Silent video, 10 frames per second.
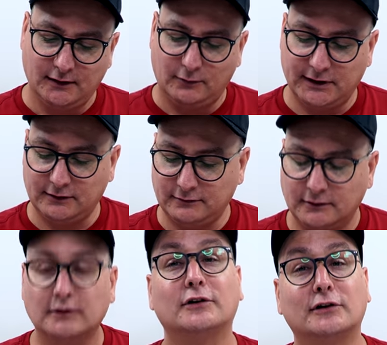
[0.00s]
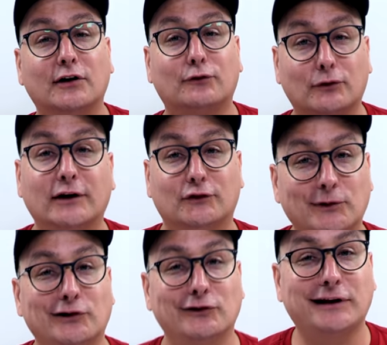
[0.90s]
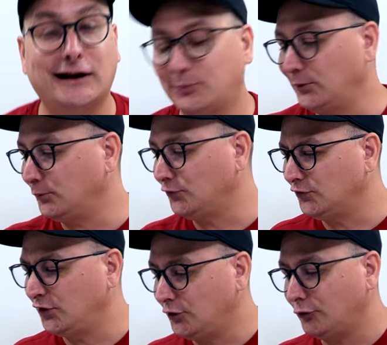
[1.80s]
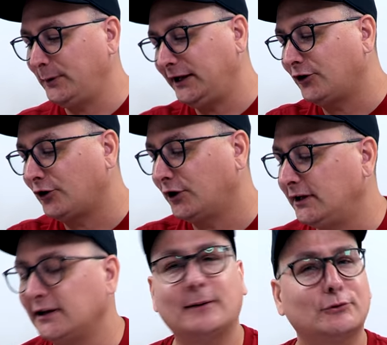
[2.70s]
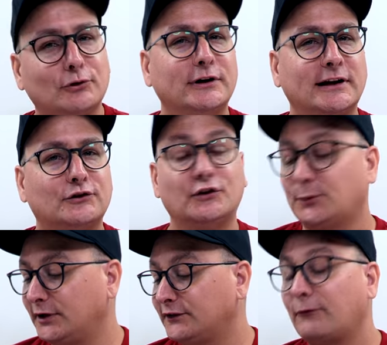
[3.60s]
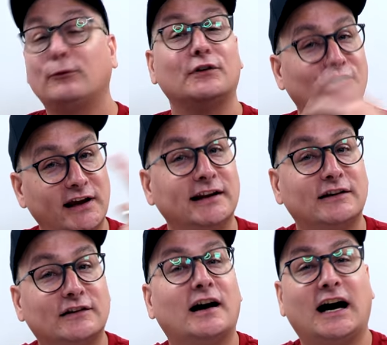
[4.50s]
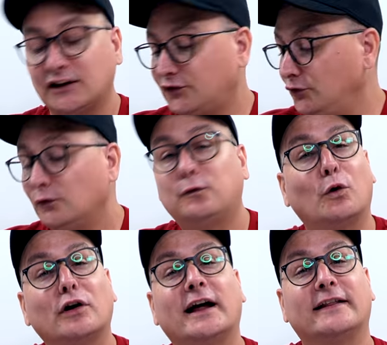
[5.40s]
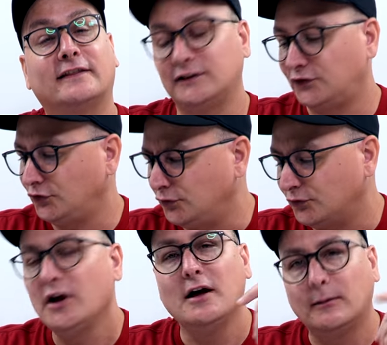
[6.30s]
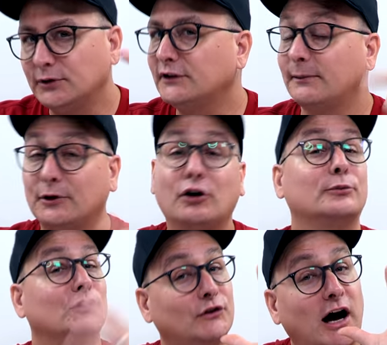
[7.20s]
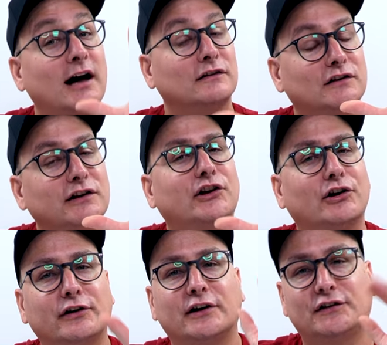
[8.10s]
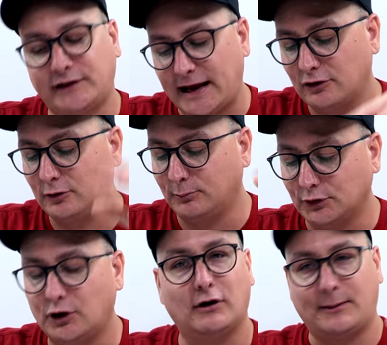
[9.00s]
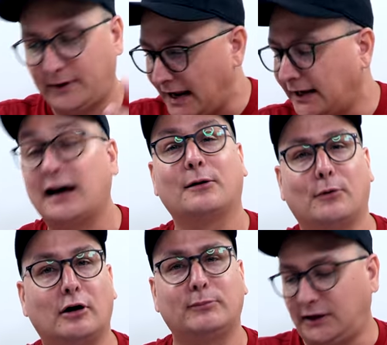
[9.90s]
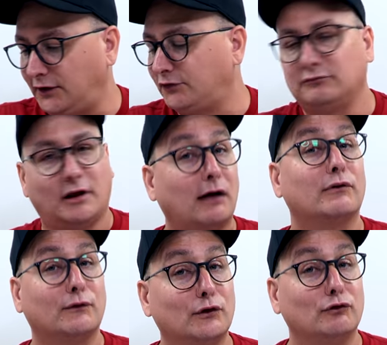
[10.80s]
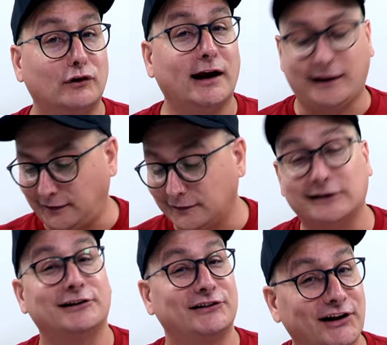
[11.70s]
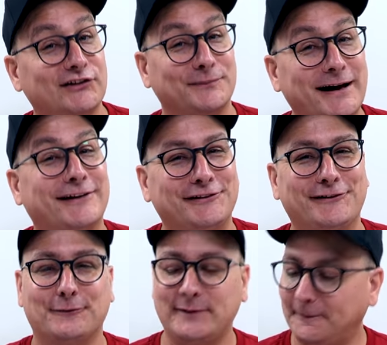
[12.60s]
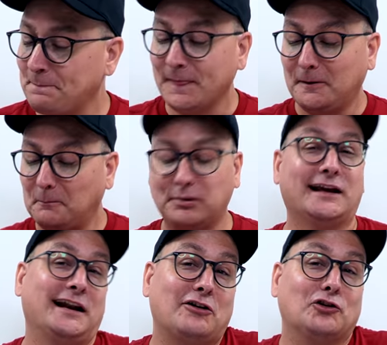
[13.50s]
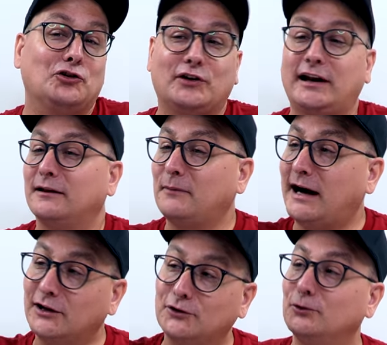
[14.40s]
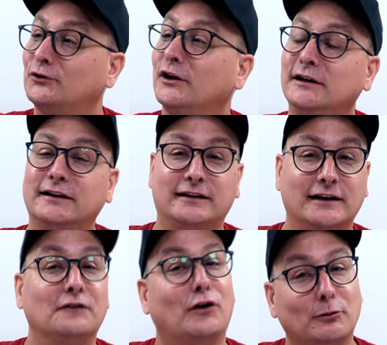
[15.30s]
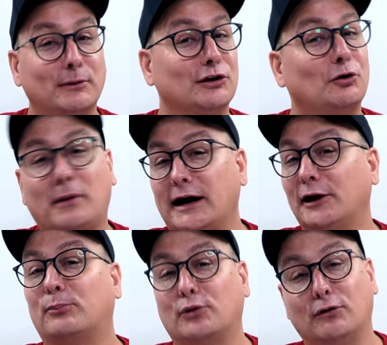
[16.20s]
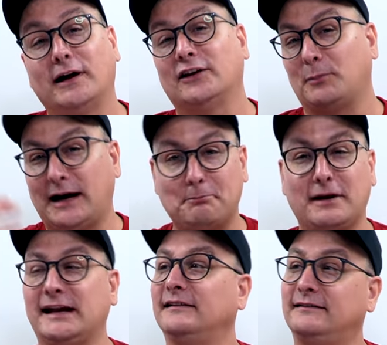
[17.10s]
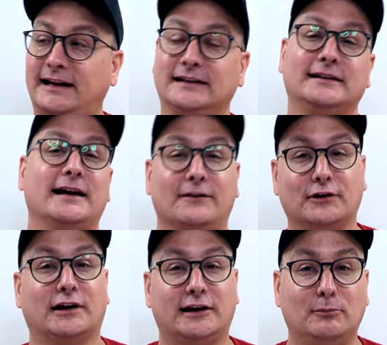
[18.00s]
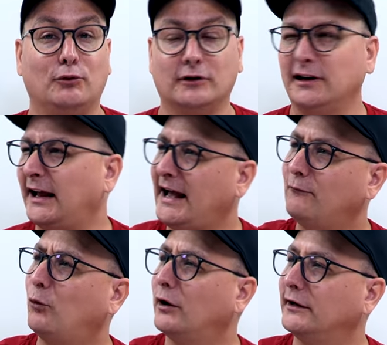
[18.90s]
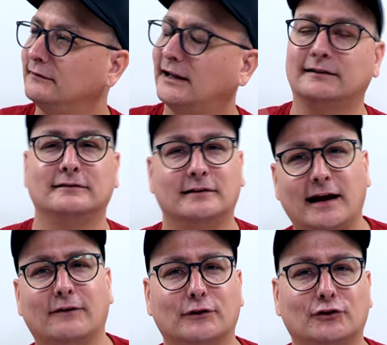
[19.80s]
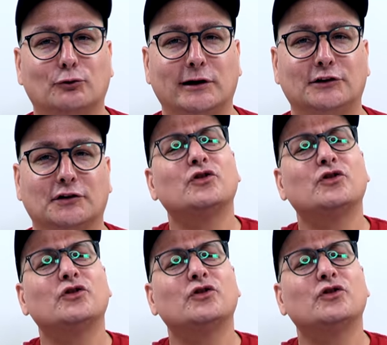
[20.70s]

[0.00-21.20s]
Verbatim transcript: well, you love Razer. We know a lot of people do, you know what I mean? And are you getting the optical yellows just because everyone's saying it's the hottest new Fortnite thing to use? Please let me know. I'm just honestly curious down below. I mean, I got them all because I review tech and I like to test them out, you know what I mean? But again, I don't use any of them. I use the Varmelo Maya Pro as my main daily every keyboard. And I have one in like every switch.